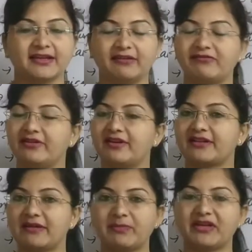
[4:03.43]
If we are
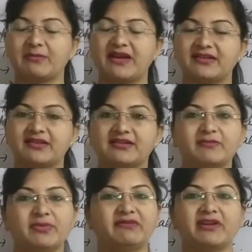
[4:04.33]
typing a message,
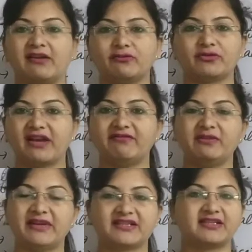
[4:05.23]
simply we have to type the
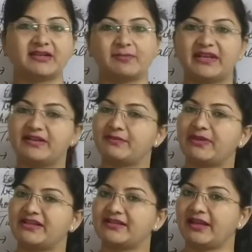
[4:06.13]
message and
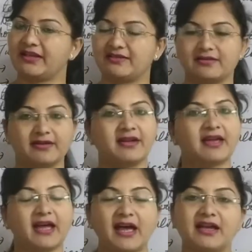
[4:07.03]
press enter,
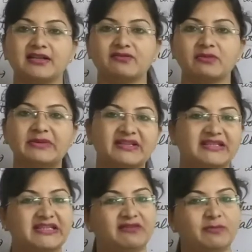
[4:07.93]
and it will be
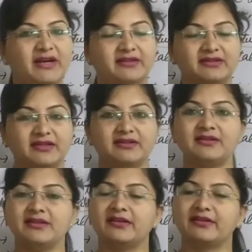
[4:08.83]
received by the
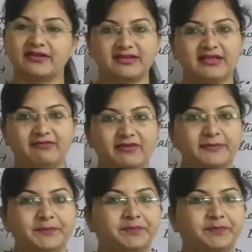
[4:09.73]
receiver